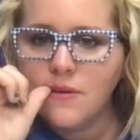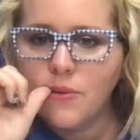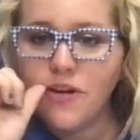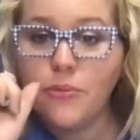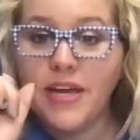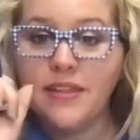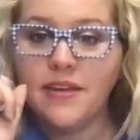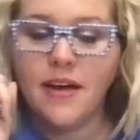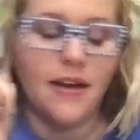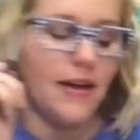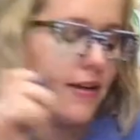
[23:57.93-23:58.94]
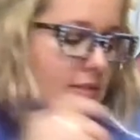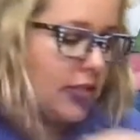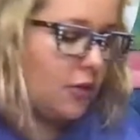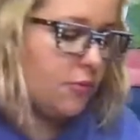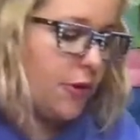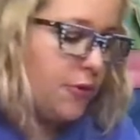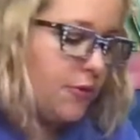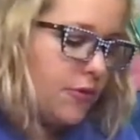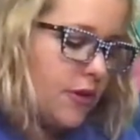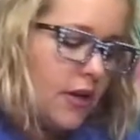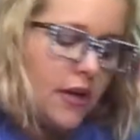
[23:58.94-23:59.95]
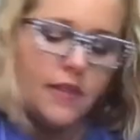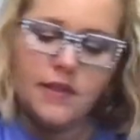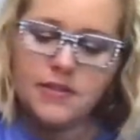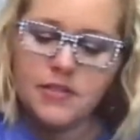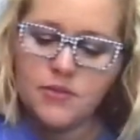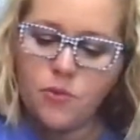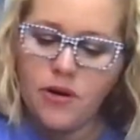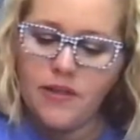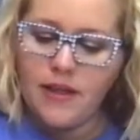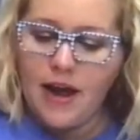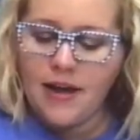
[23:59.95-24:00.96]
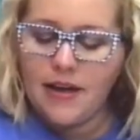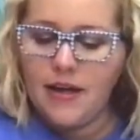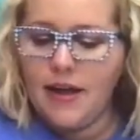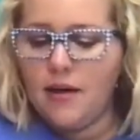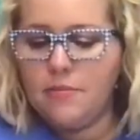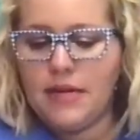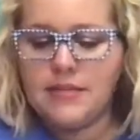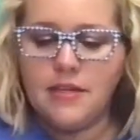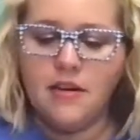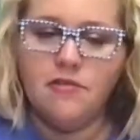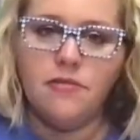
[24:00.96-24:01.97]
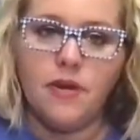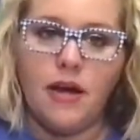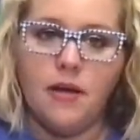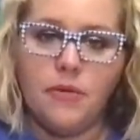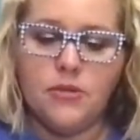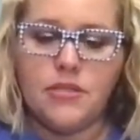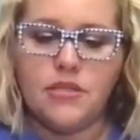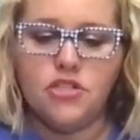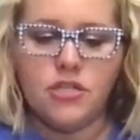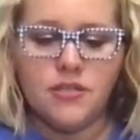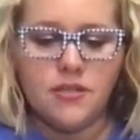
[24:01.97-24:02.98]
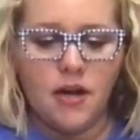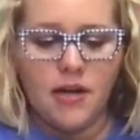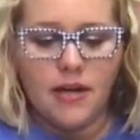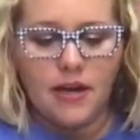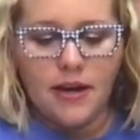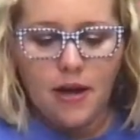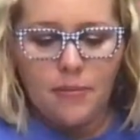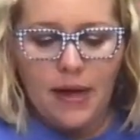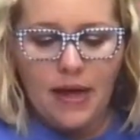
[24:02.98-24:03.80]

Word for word: where do we get the cutout? So Ruth, this is one that I cut out myself um, using a jigsaw, cut it out by